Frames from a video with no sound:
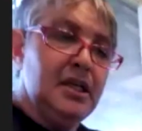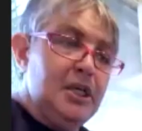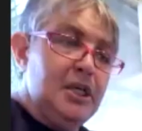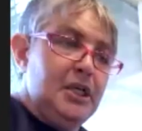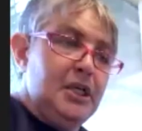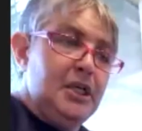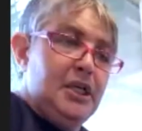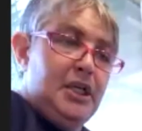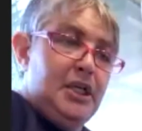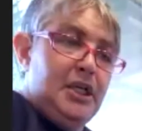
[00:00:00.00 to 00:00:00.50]

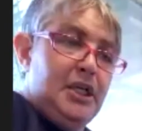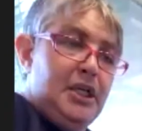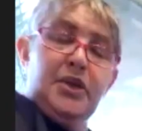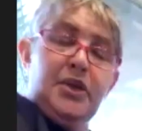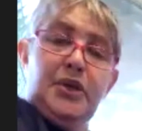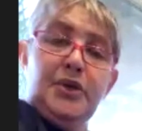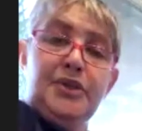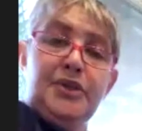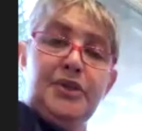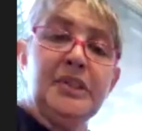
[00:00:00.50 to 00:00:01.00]
you're
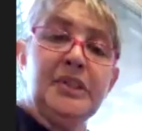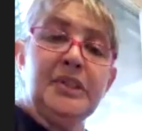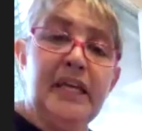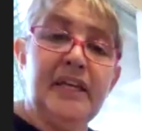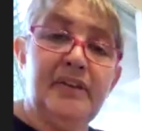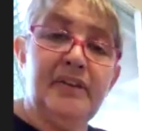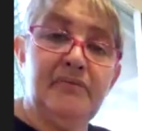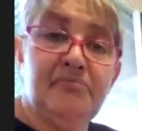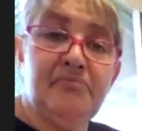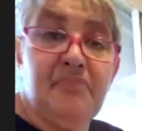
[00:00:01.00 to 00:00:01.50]
doing like
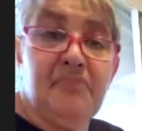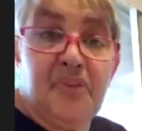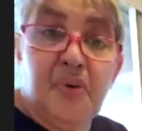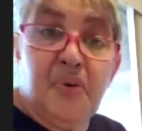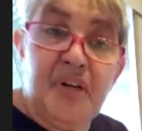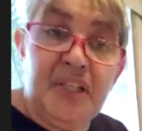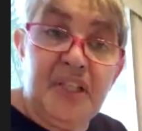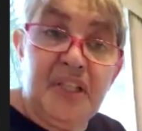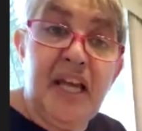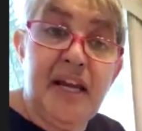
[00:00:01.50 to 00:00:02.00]
30
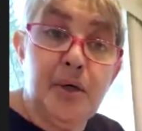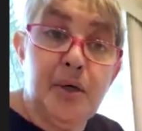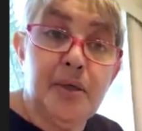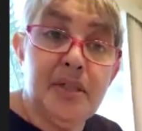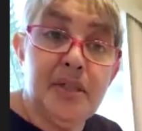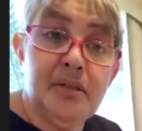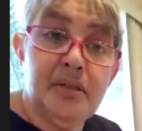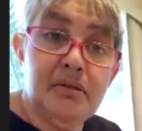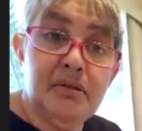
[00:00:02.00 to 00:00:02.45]
layers.